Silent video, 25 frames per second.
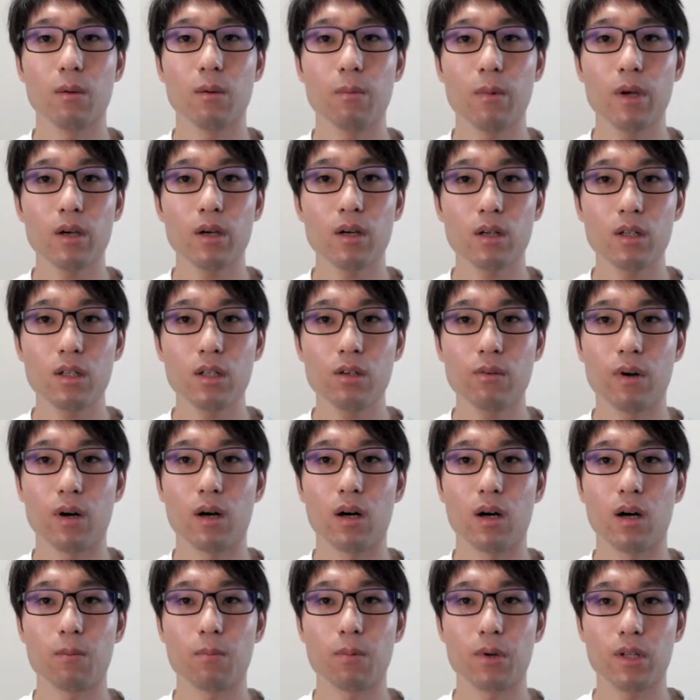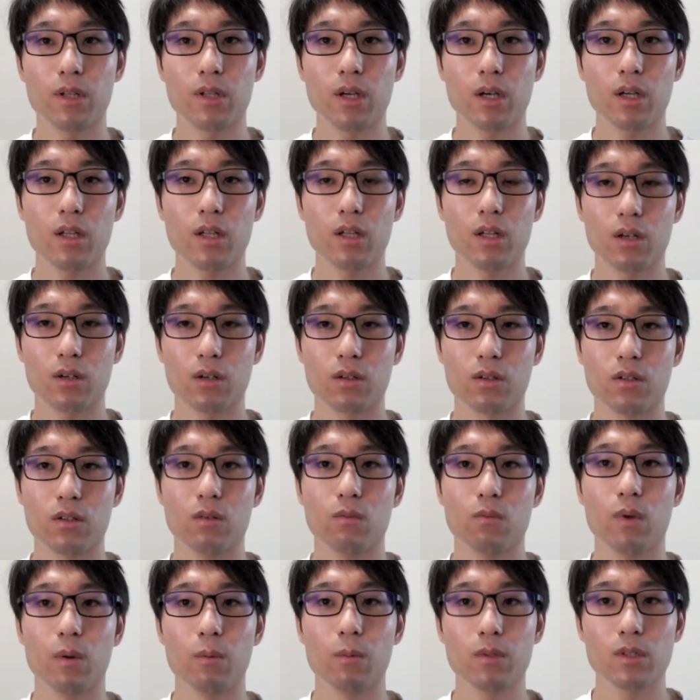In addition, since there are
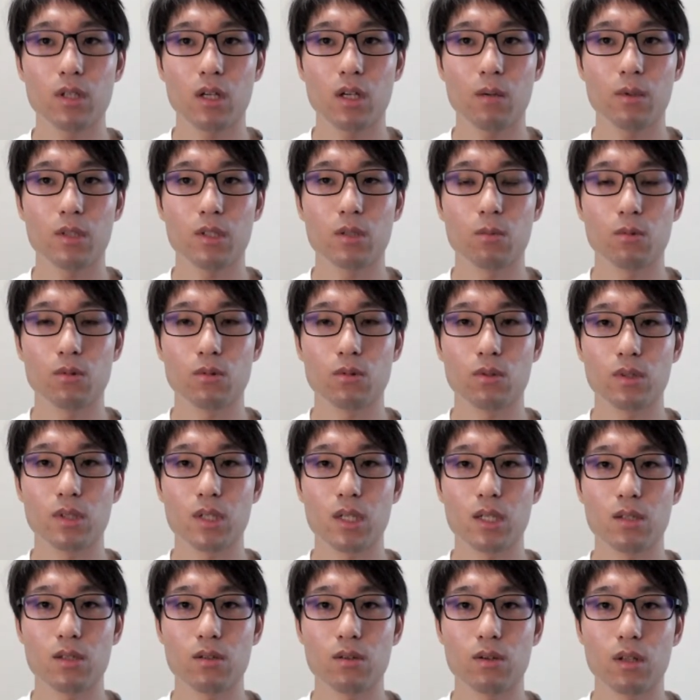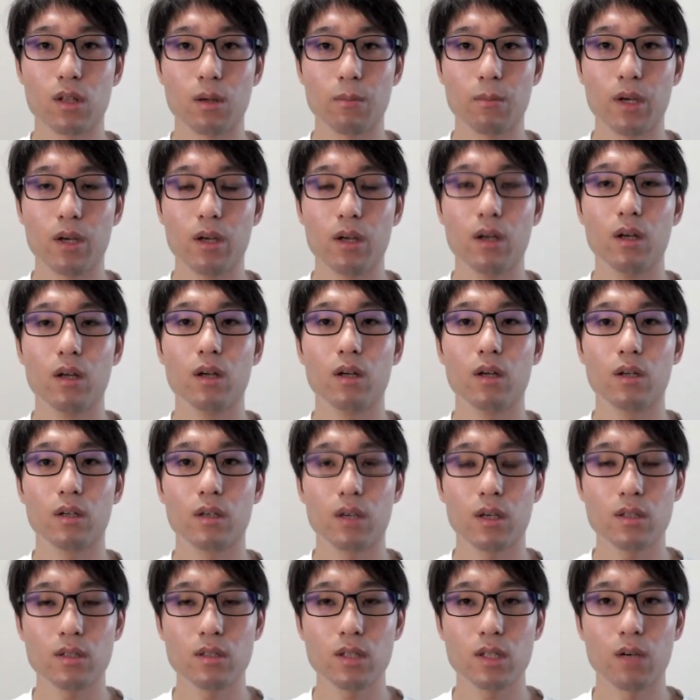apps and web services in Demae-can,
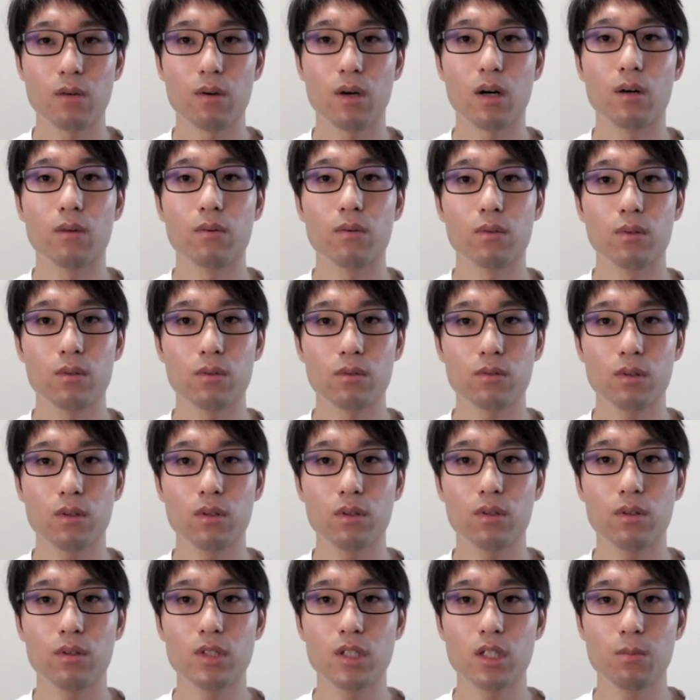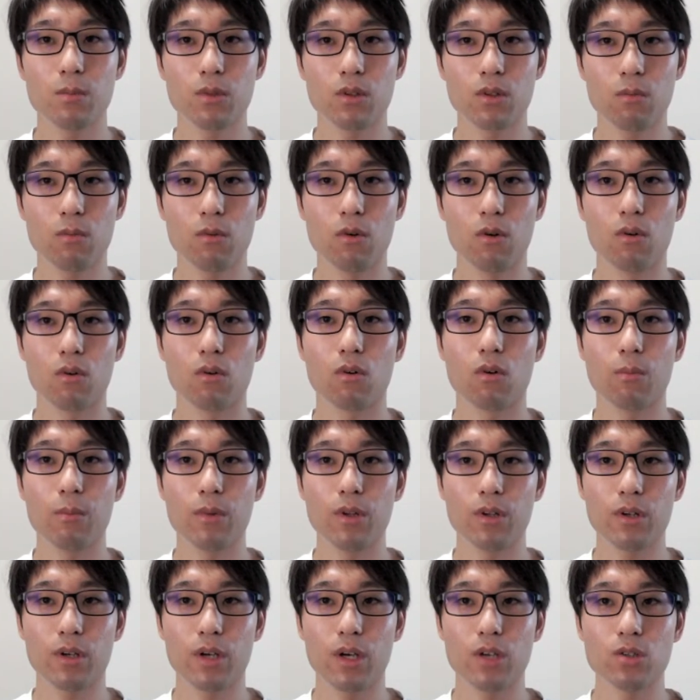we are currently communicating with the
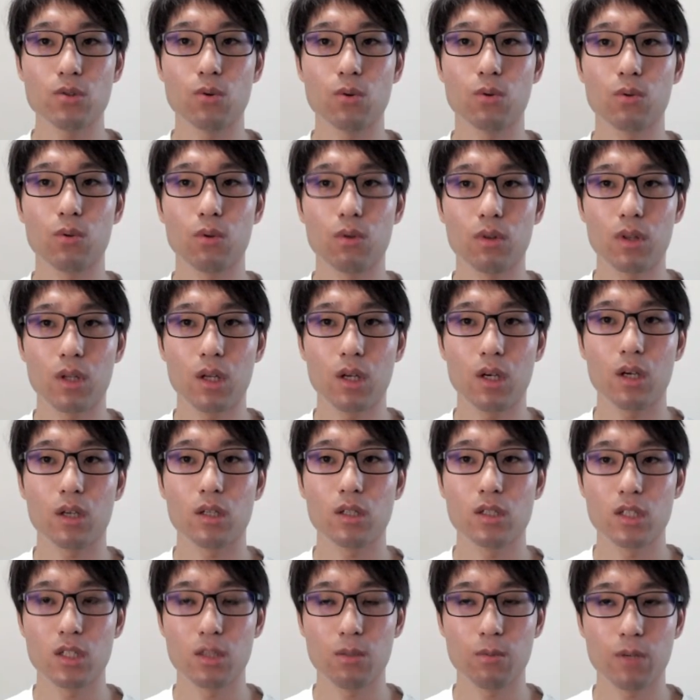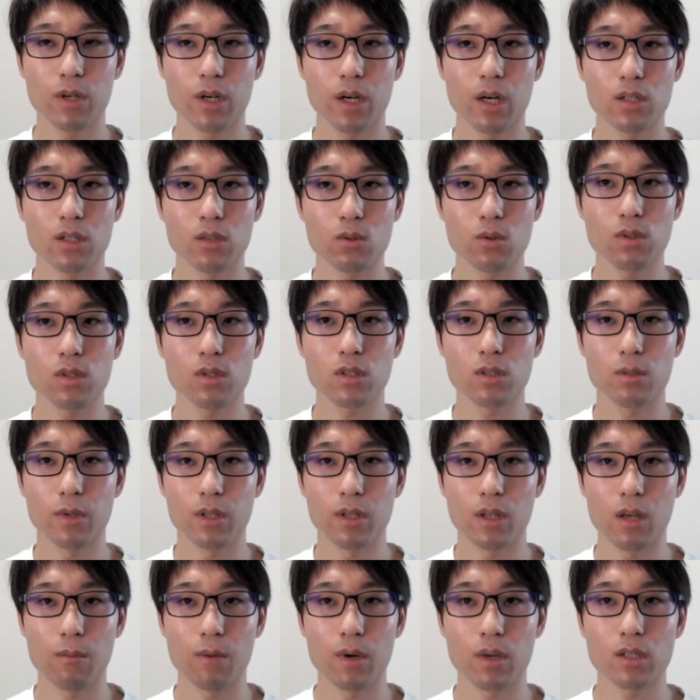front-end team to promote team
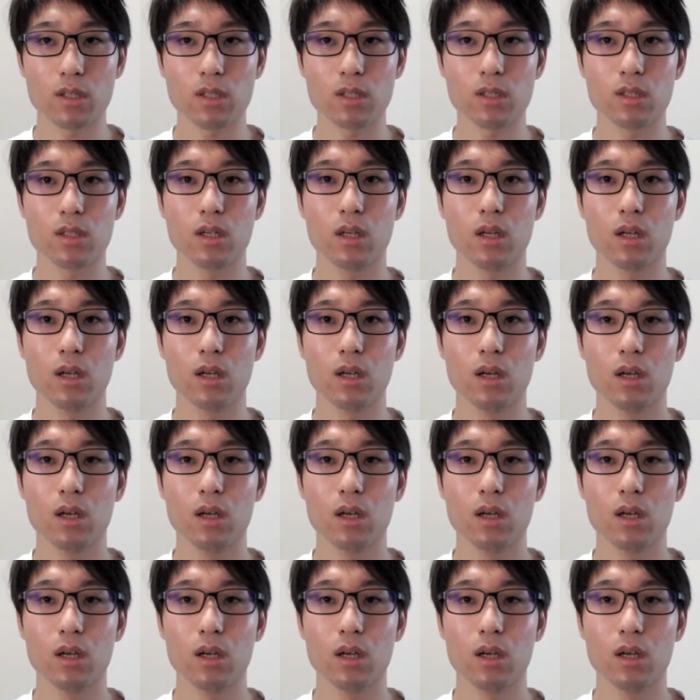development.